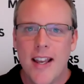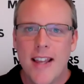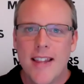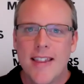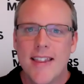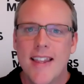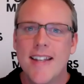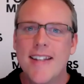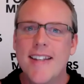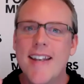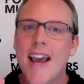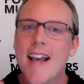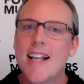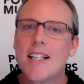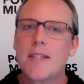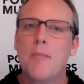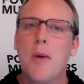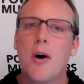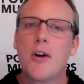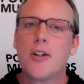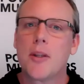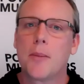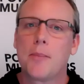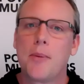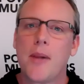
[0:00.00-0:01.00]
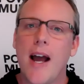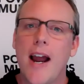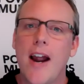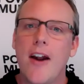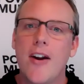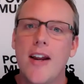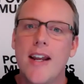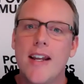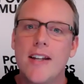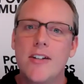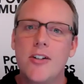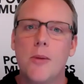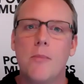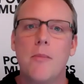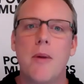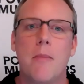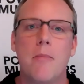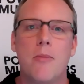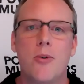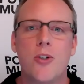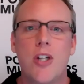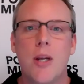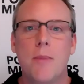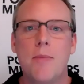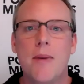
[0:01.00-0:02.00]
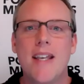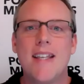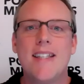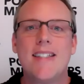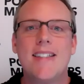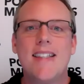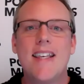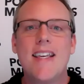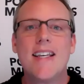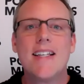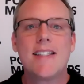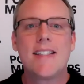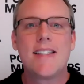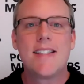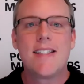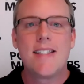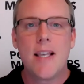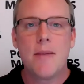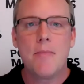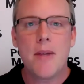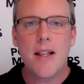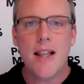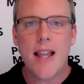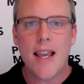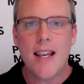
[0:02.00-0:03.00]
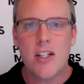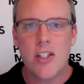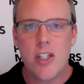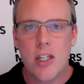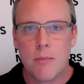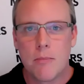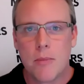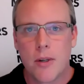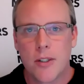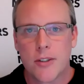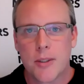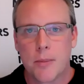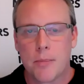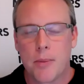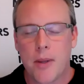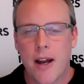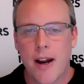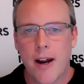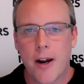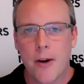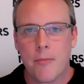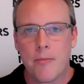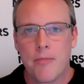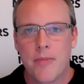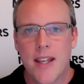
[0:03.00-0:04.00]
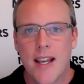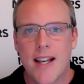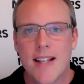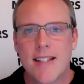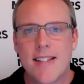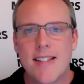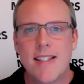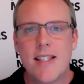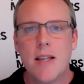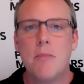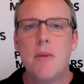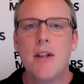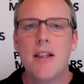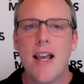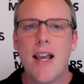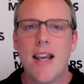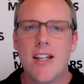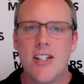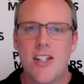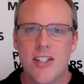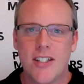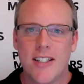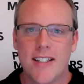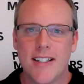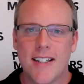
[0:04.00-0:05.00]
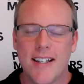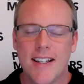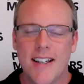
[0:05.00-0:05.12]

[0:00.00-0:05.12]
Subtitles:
the next multiplier in your membership is the assimilation multiplier. Assimilation.